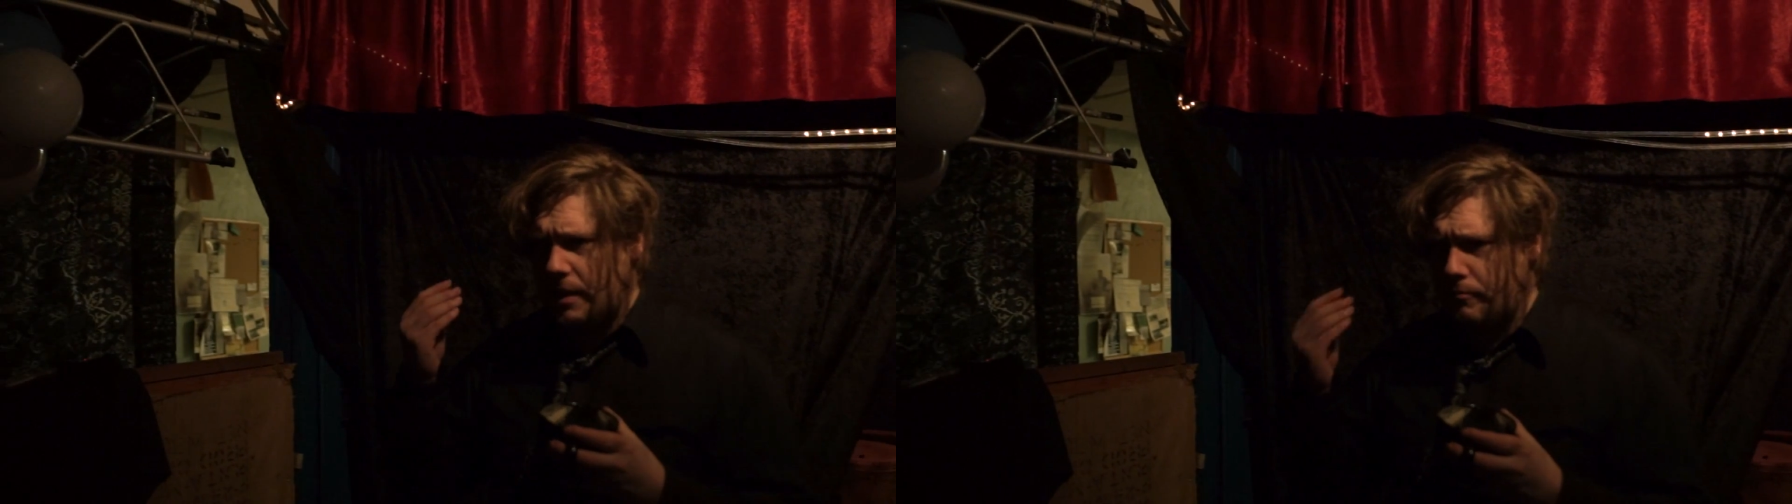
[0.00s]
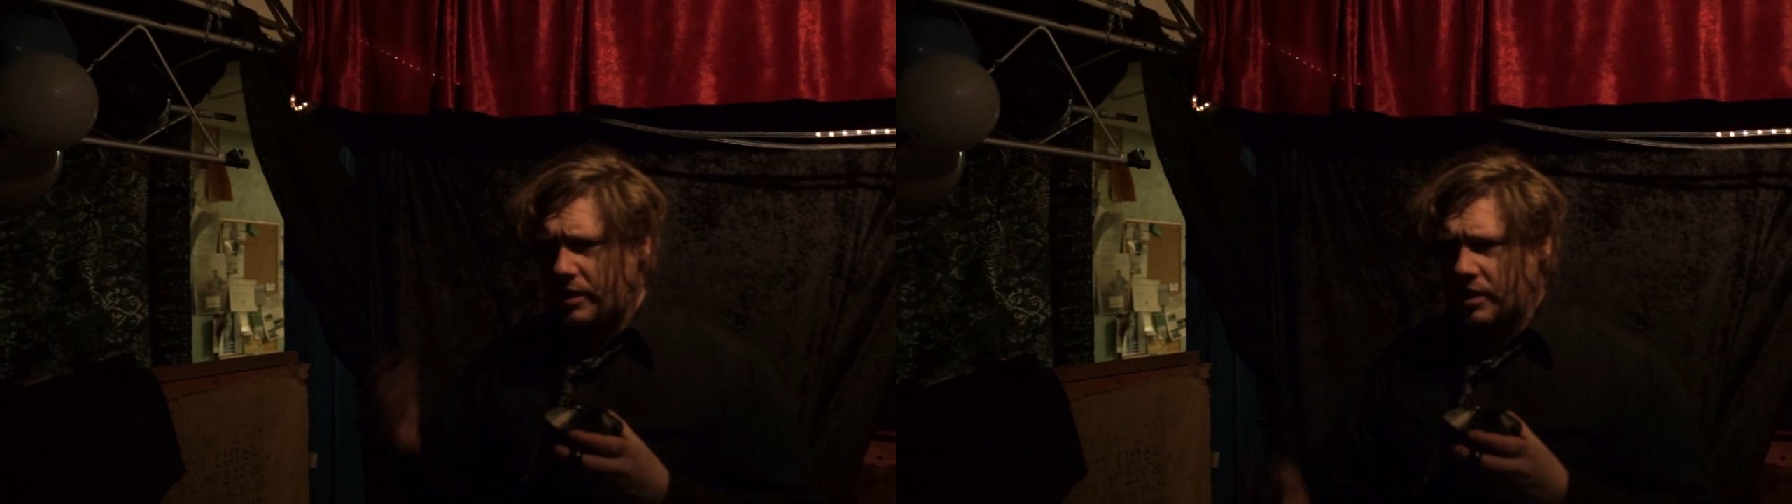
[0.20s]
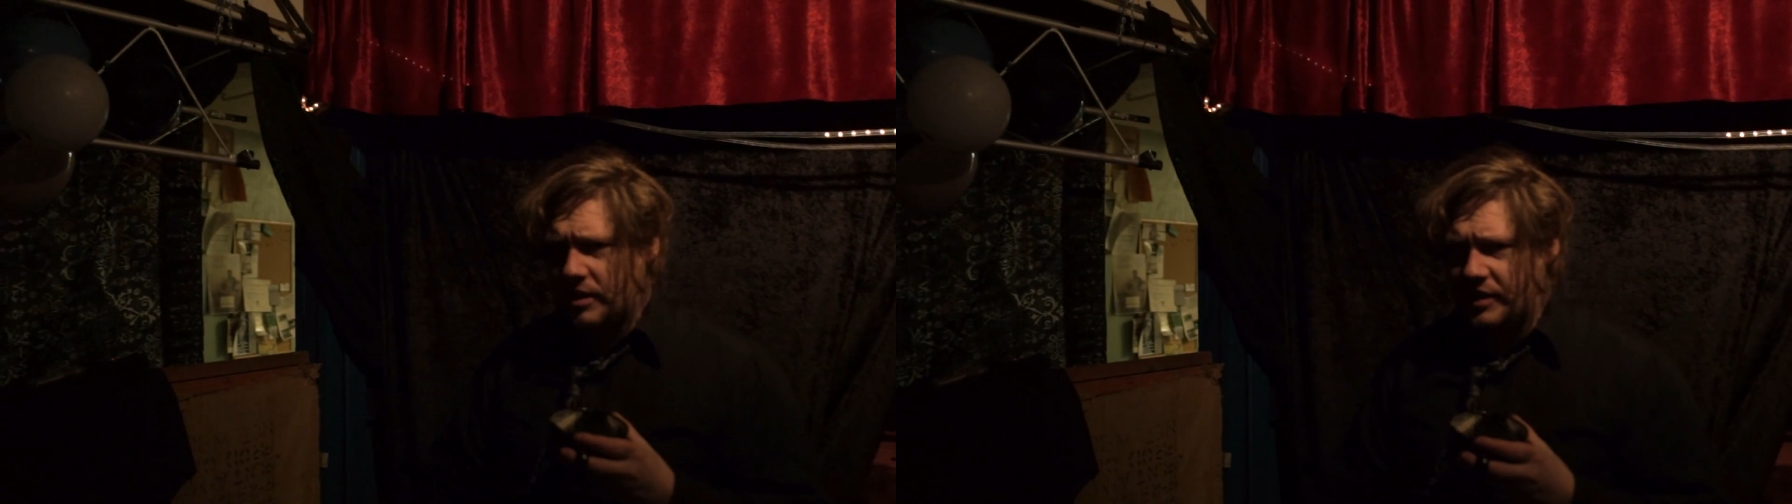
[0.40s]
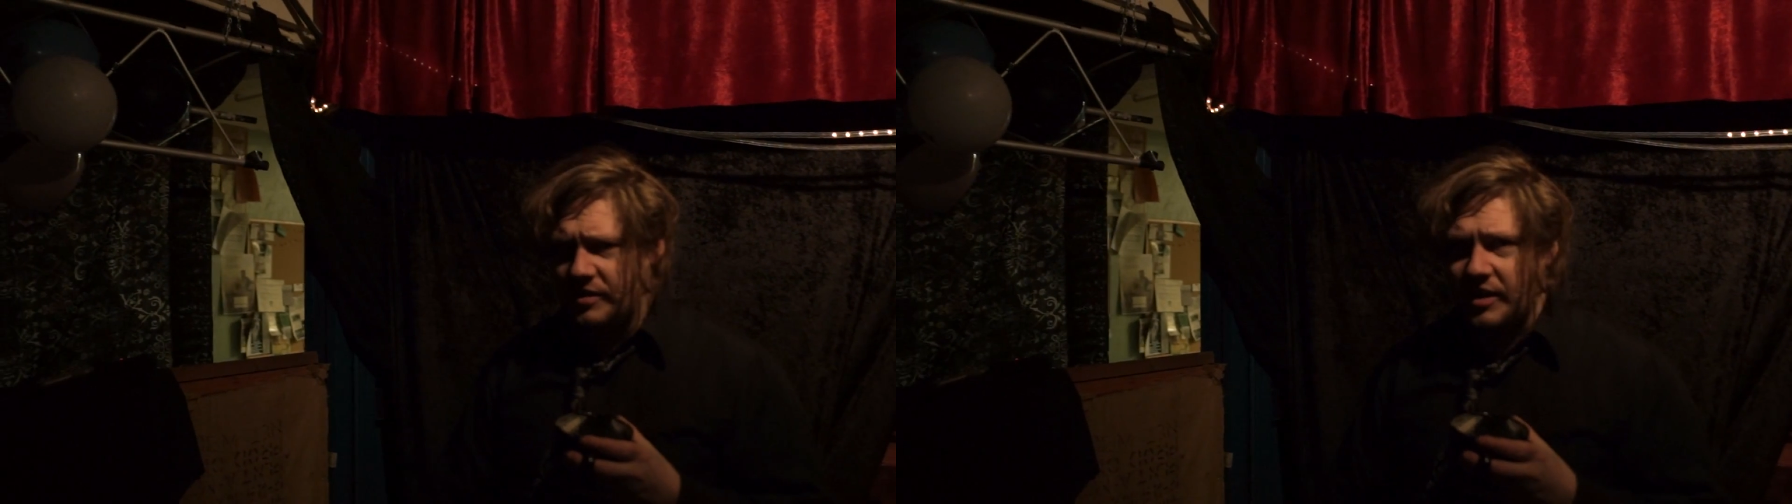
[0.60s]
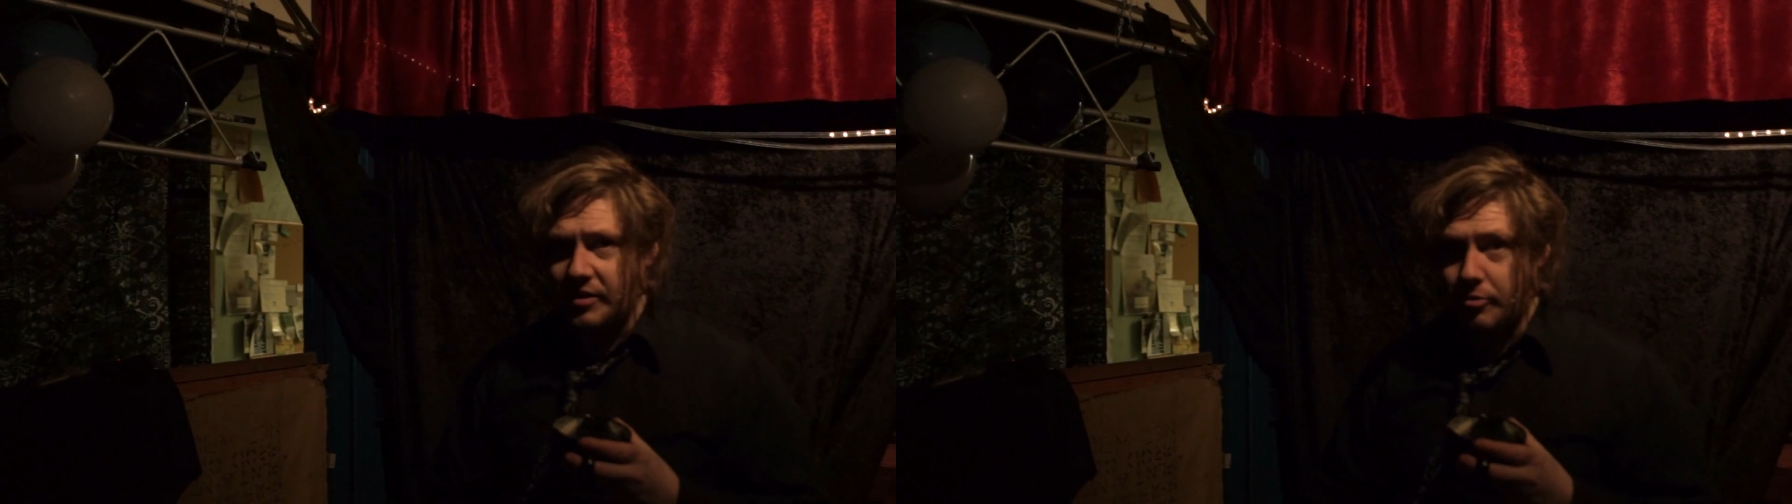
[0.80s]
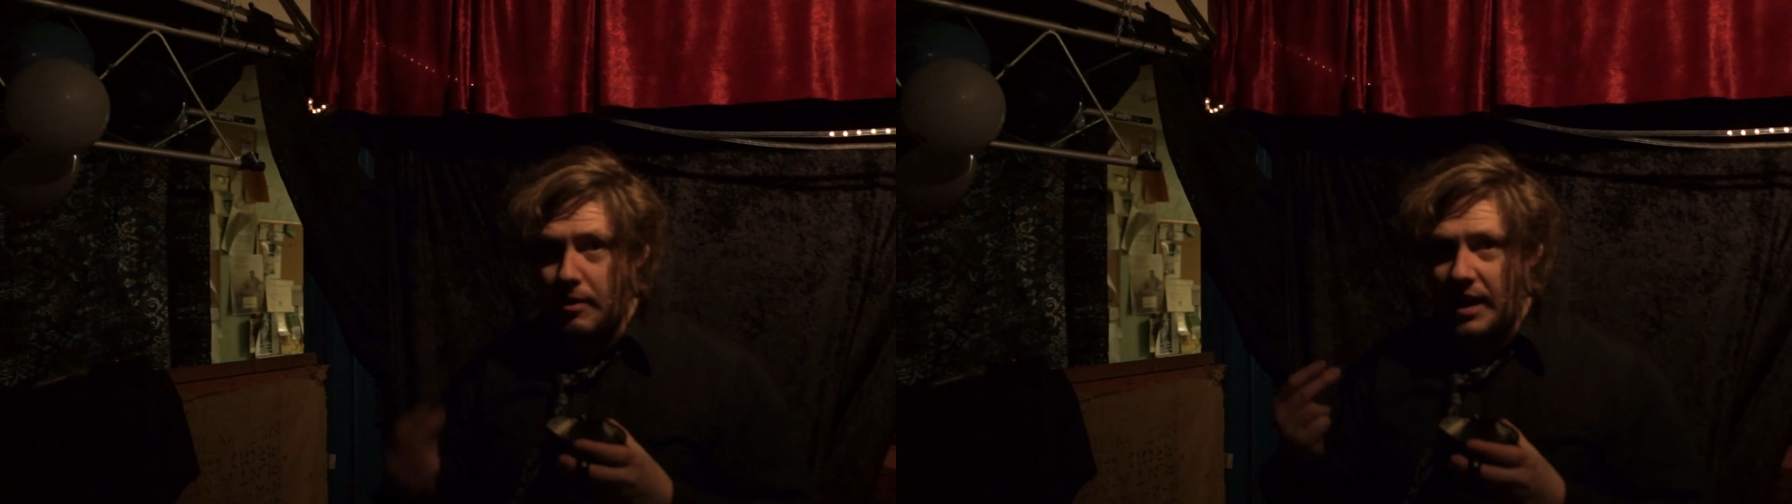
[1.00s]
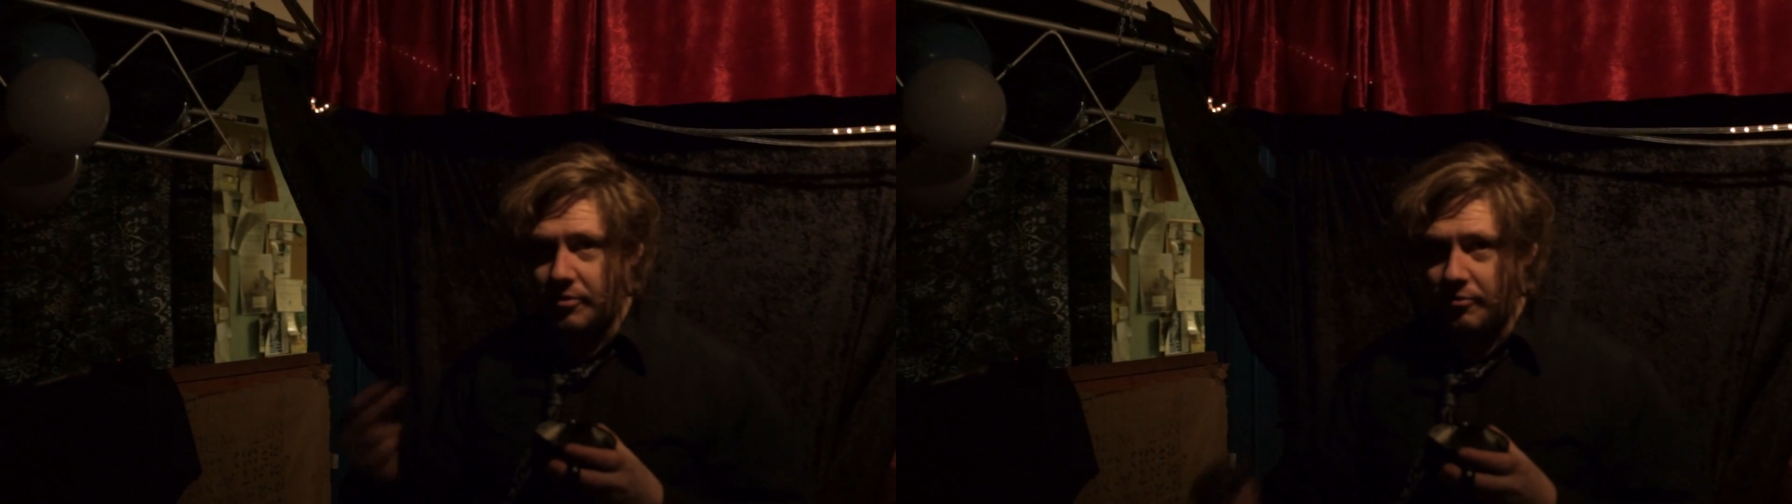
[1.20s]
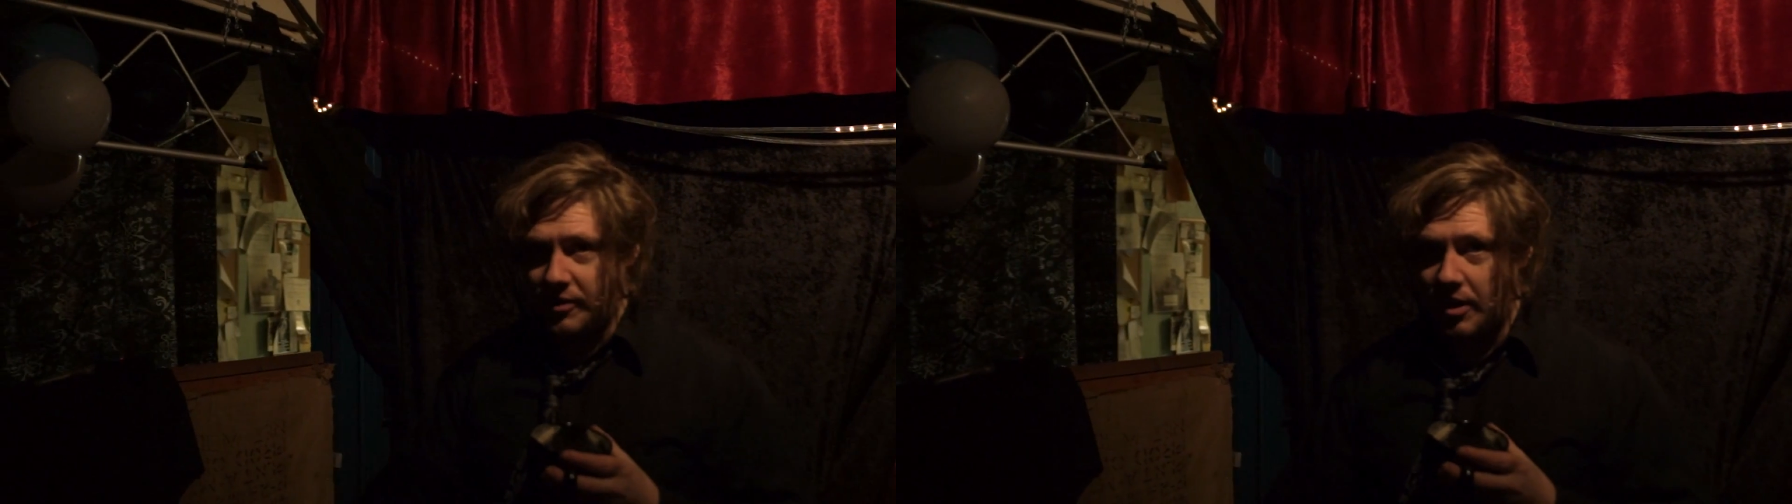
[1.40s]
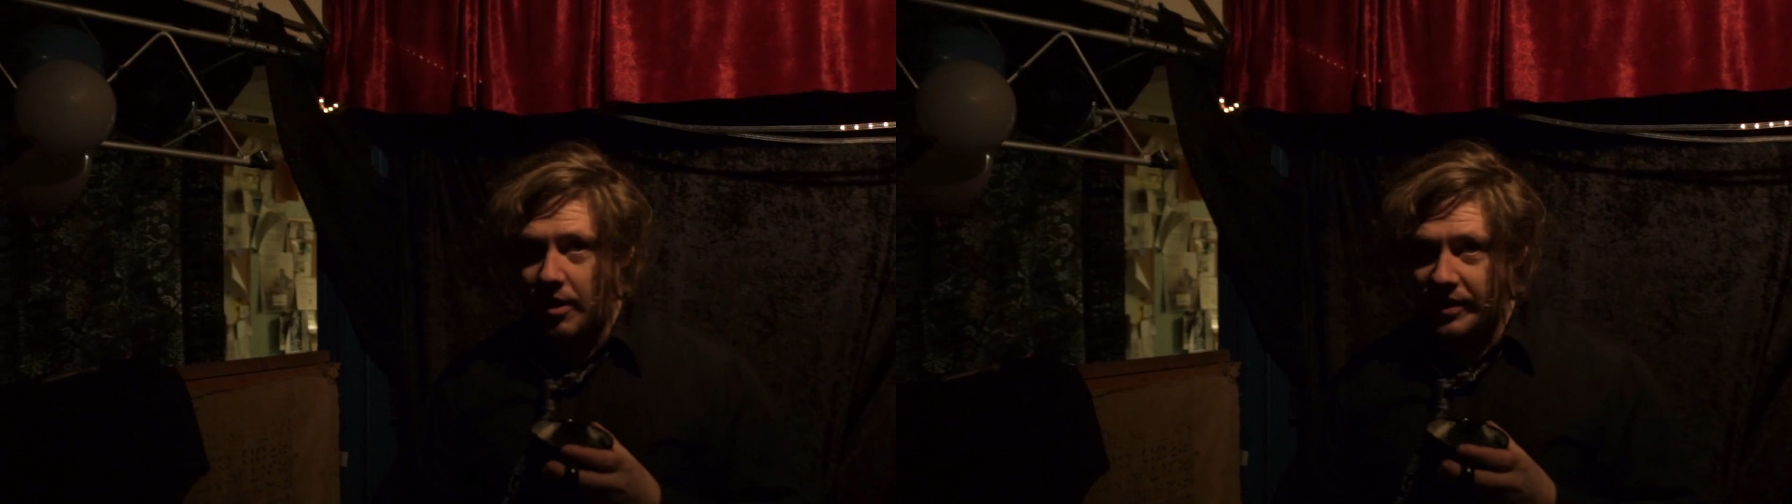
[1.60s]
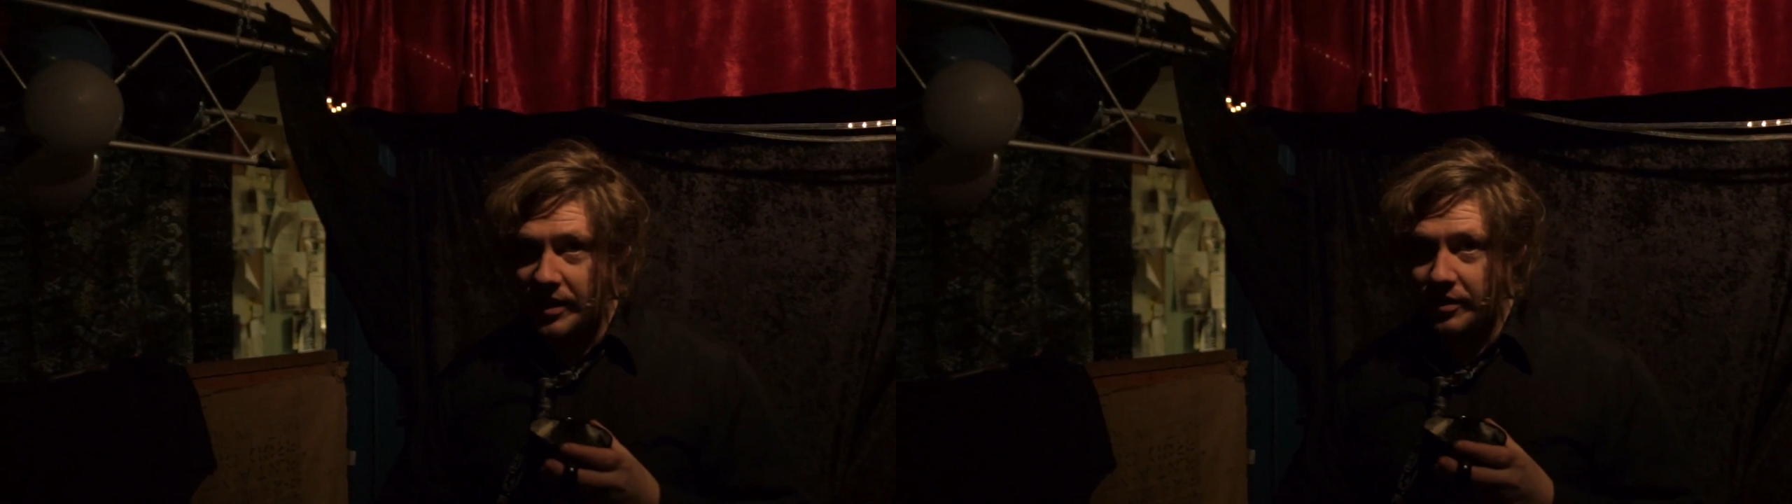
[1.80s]
the ability to interact with the
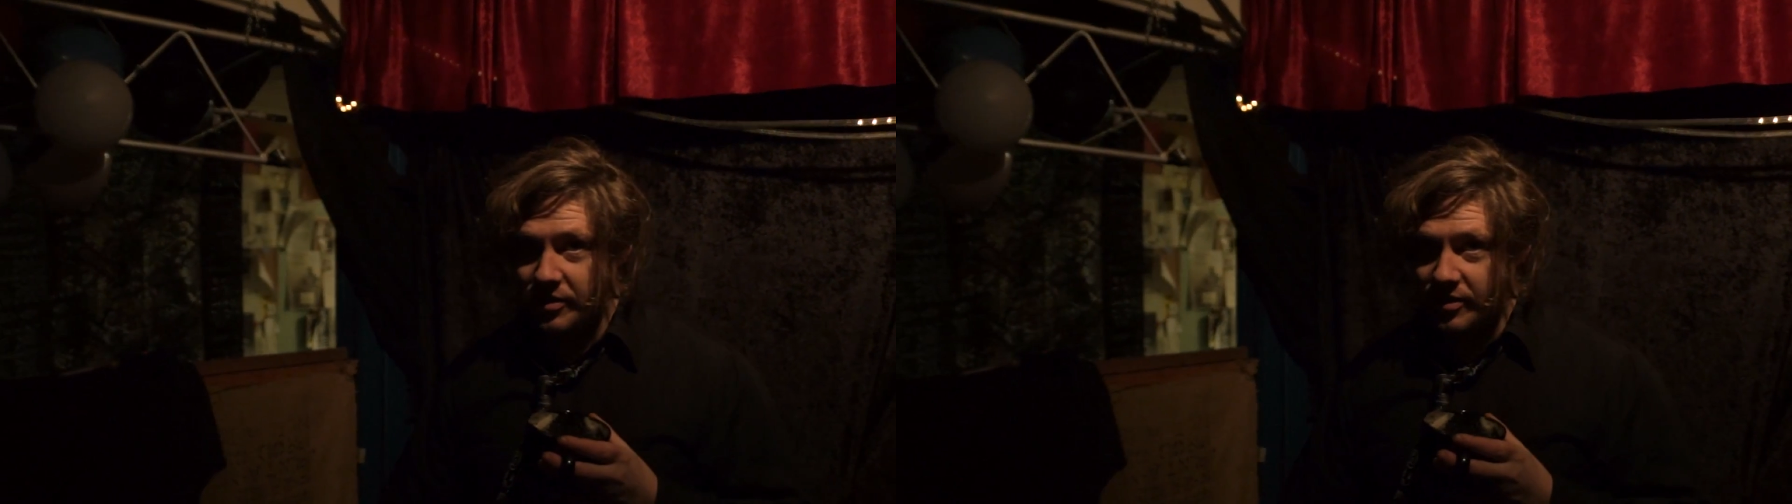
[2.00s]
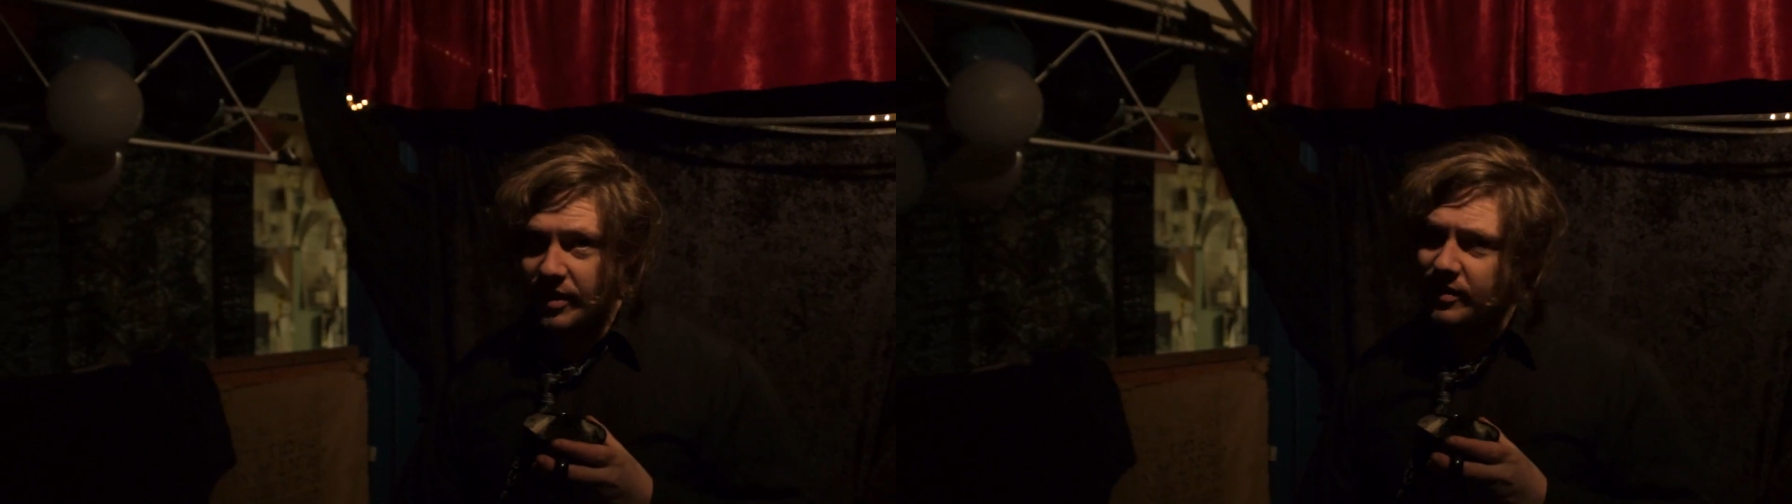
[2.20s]
audience